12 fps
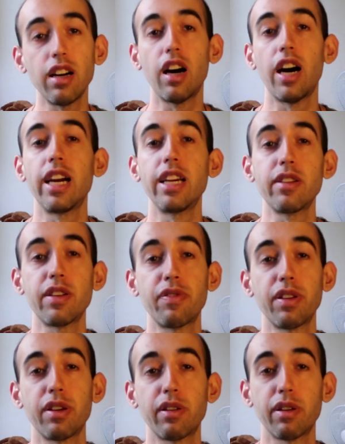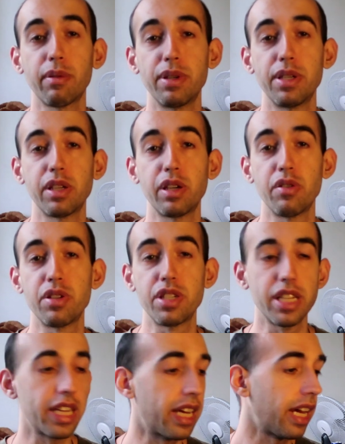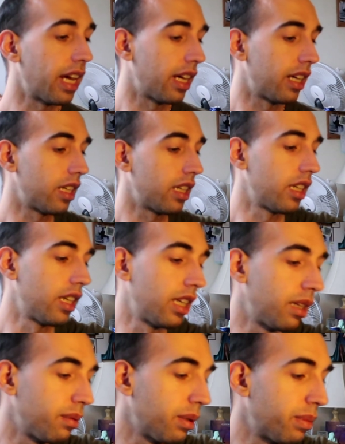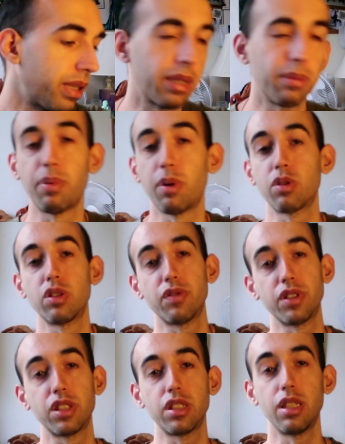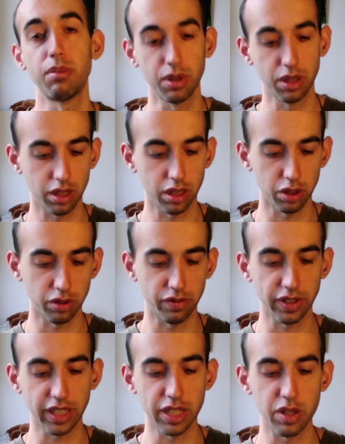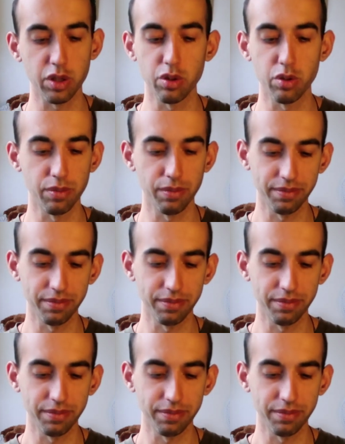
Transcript: I definitely recommend you go see it. Let me get the box office numbers. It's a new thing I do.